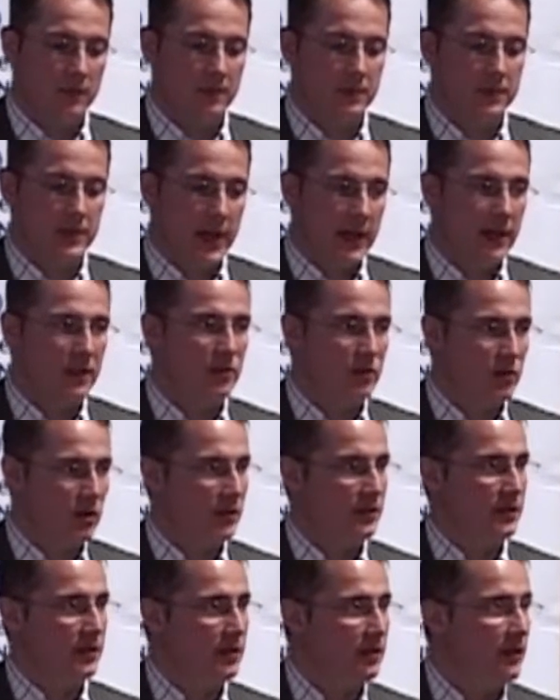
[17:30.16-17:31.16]
take into
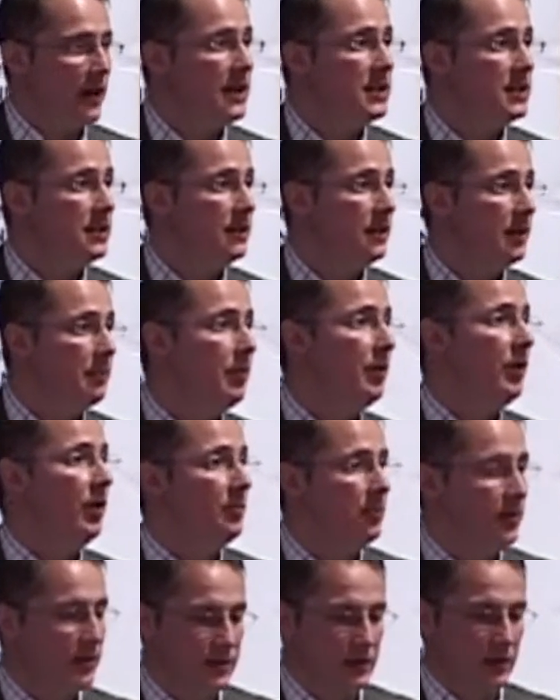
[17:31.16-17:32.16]
consideration the
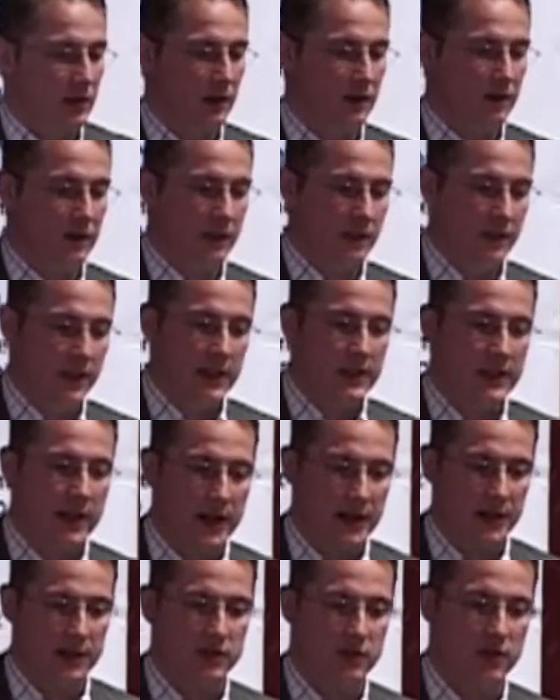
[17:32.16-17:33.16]
purpose of that
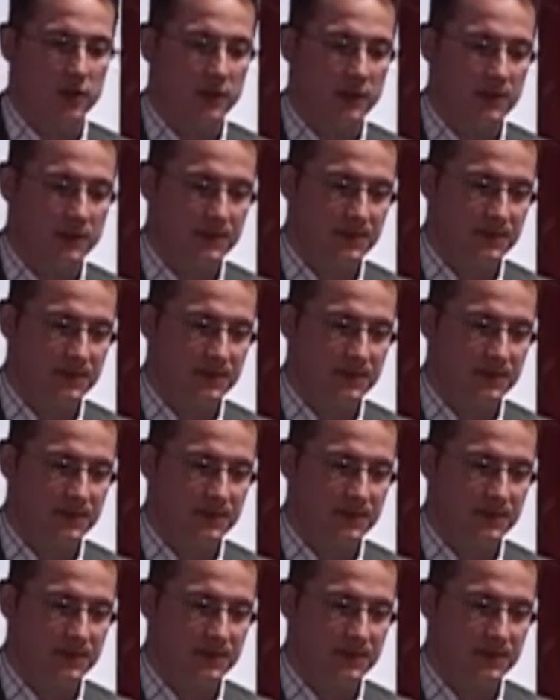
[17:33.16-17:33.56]
data store.